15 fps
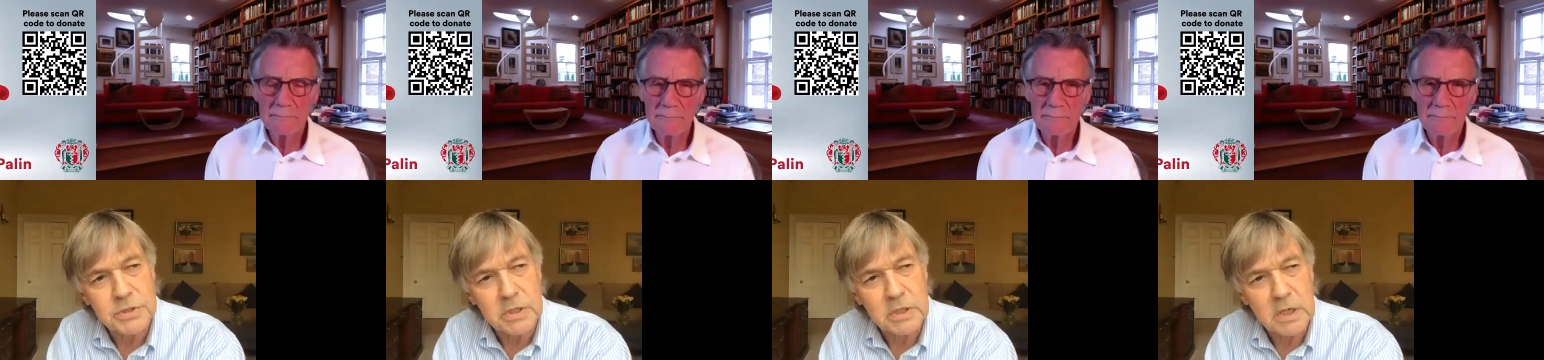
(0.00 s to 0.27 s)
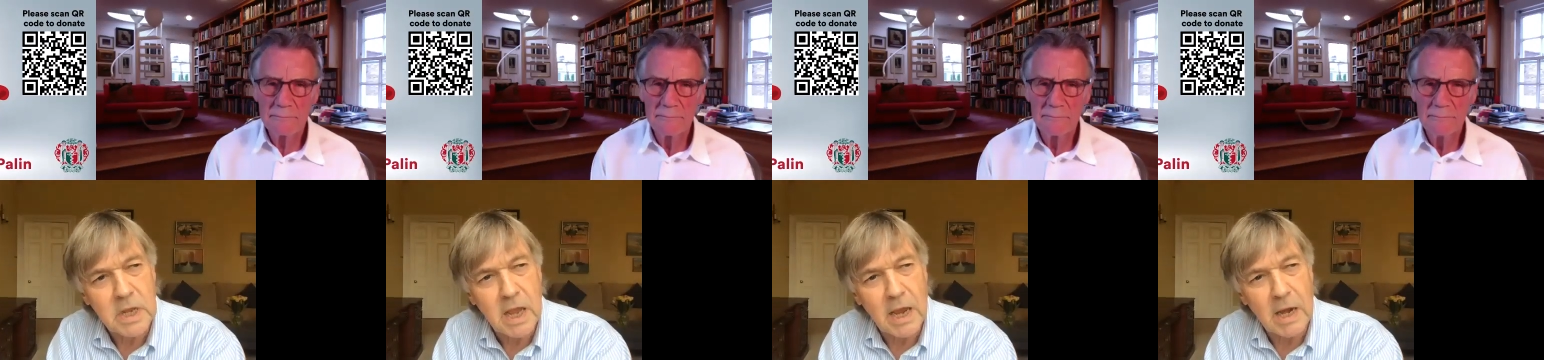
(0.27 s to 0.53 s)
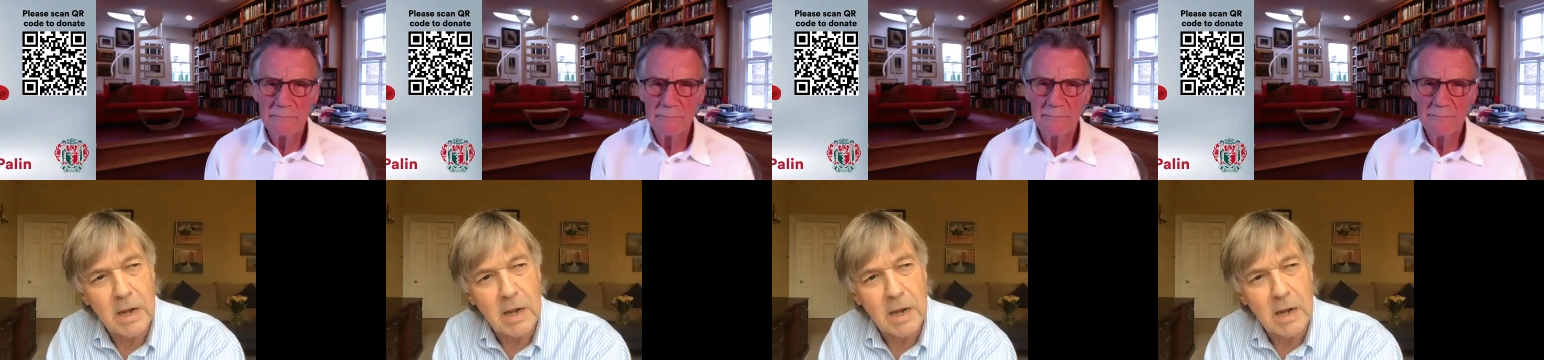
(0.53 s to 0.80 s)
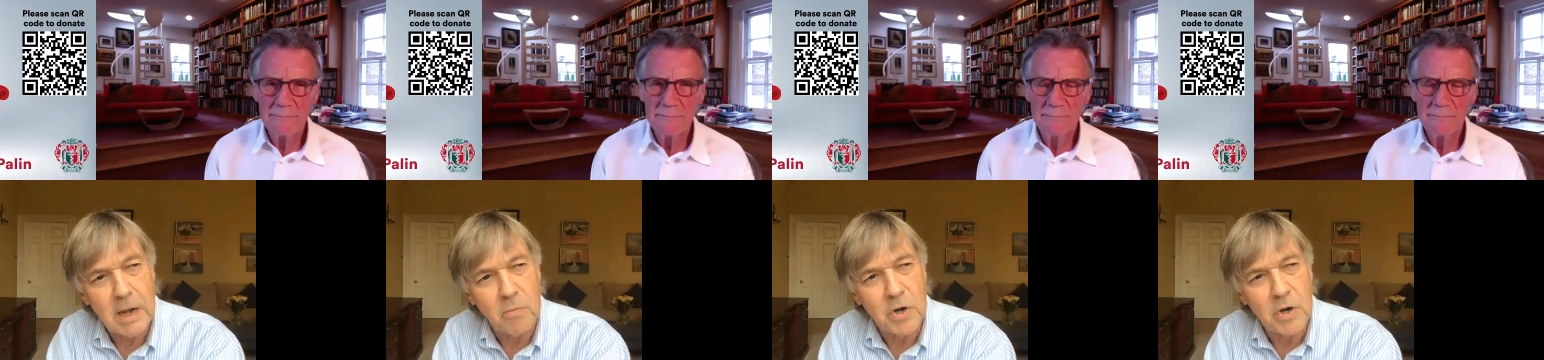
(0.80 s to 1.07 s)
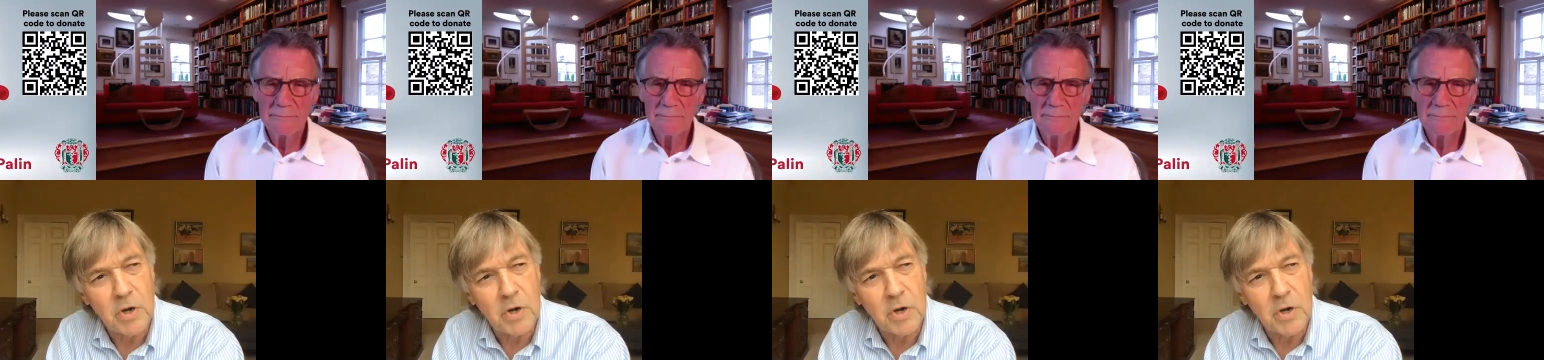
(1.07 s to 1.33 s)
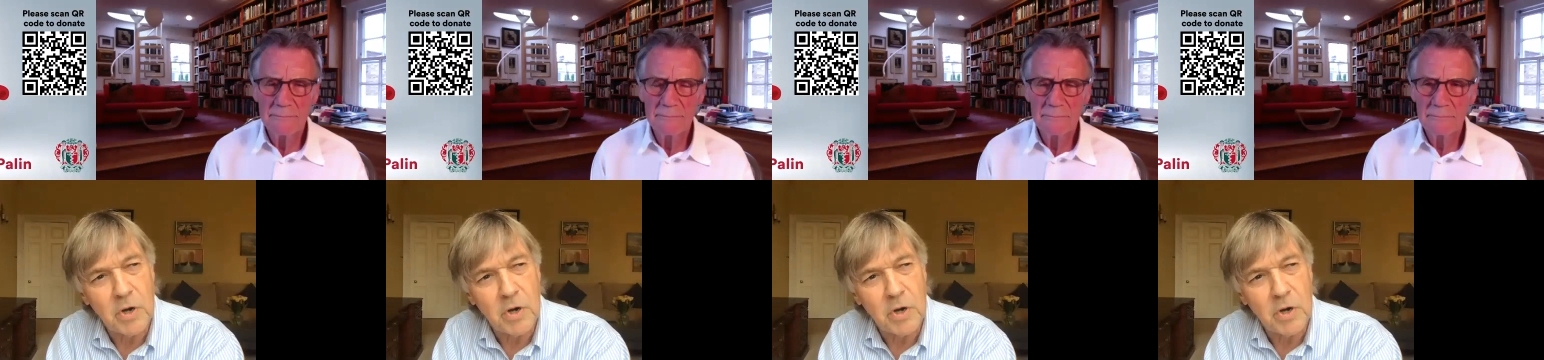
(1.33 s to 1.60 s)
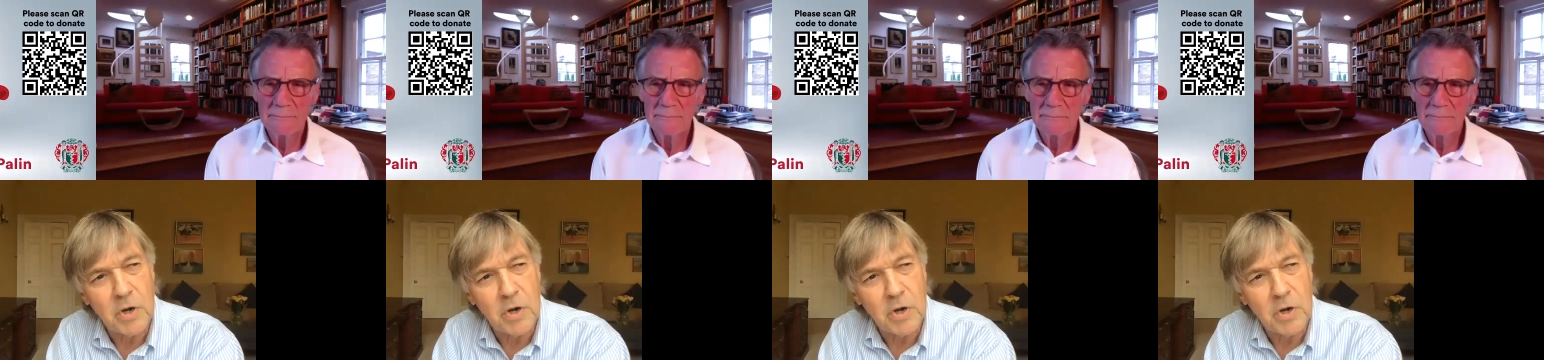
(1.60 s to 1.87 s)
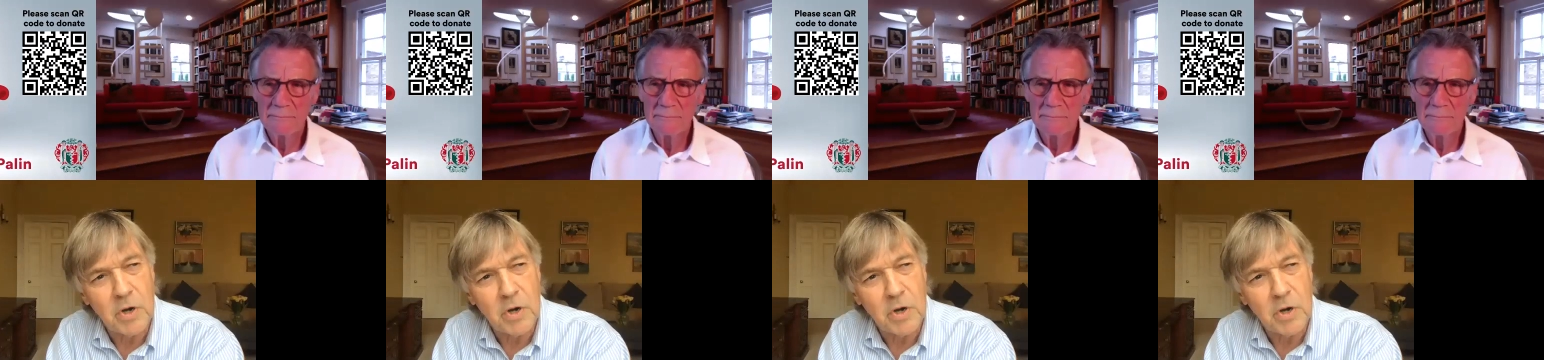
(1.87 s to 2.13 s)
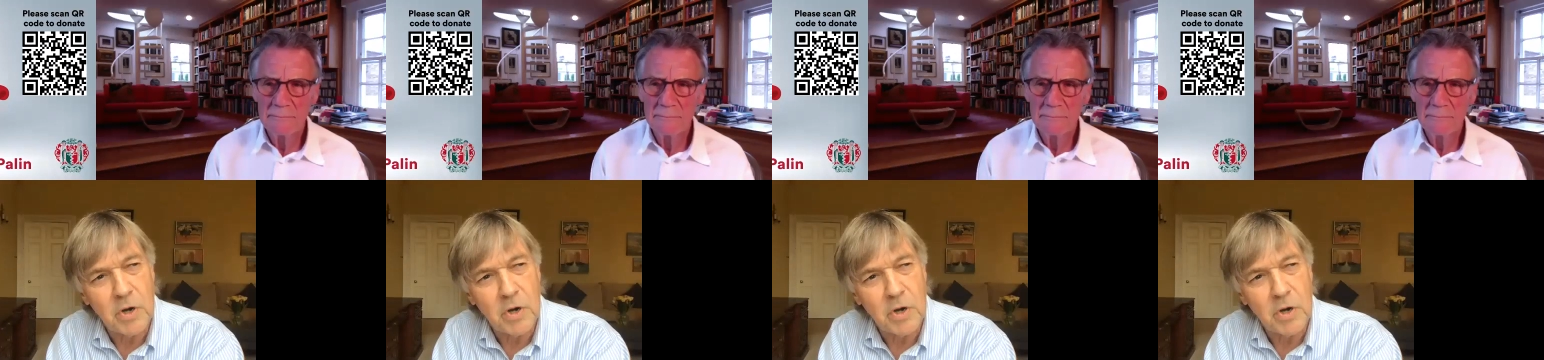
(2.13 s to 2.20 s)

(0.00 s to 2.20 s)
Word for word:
Speaker 1: when I was at Cambridge in